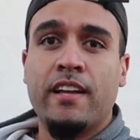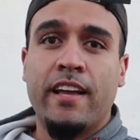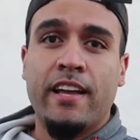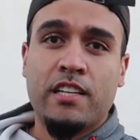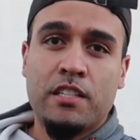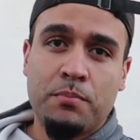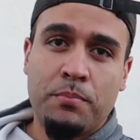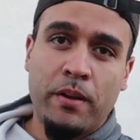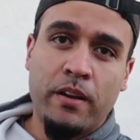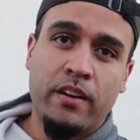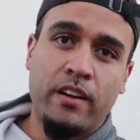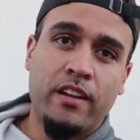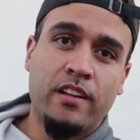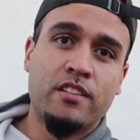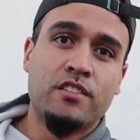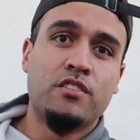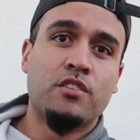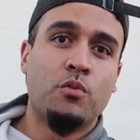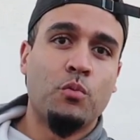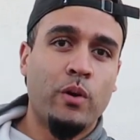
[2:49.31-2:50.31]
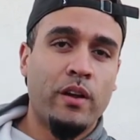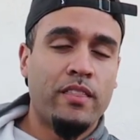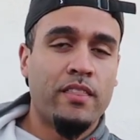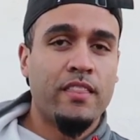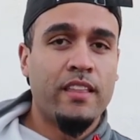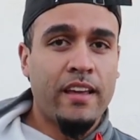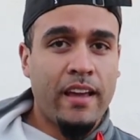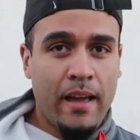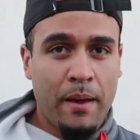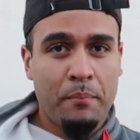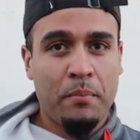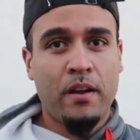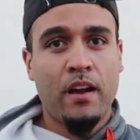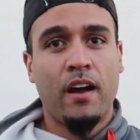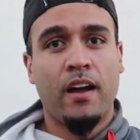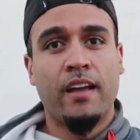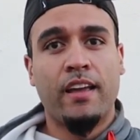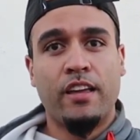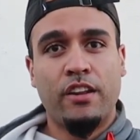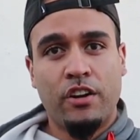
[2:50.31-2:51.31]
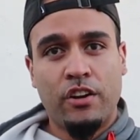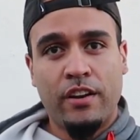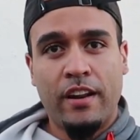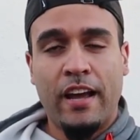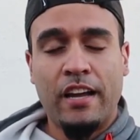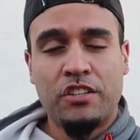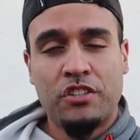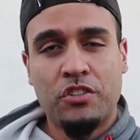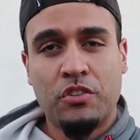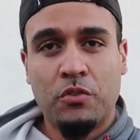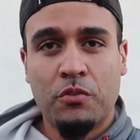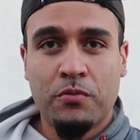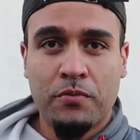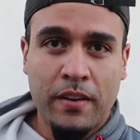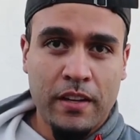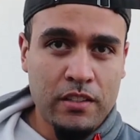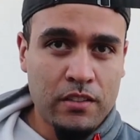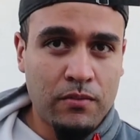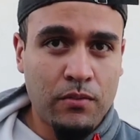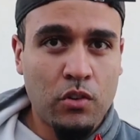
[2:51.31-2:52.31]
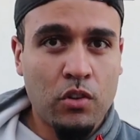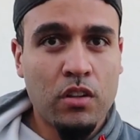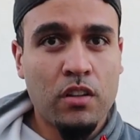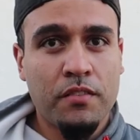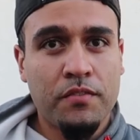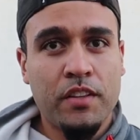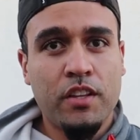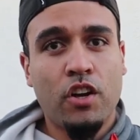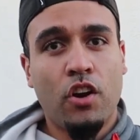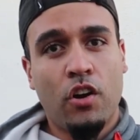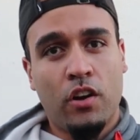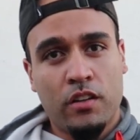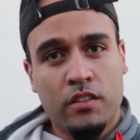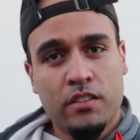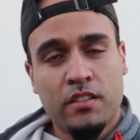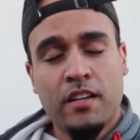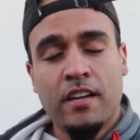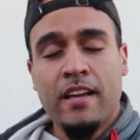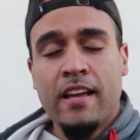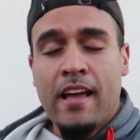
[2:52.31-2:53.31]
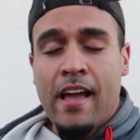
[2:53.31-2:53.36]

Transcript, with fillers: experience with the Epcot International Festival of the Arts,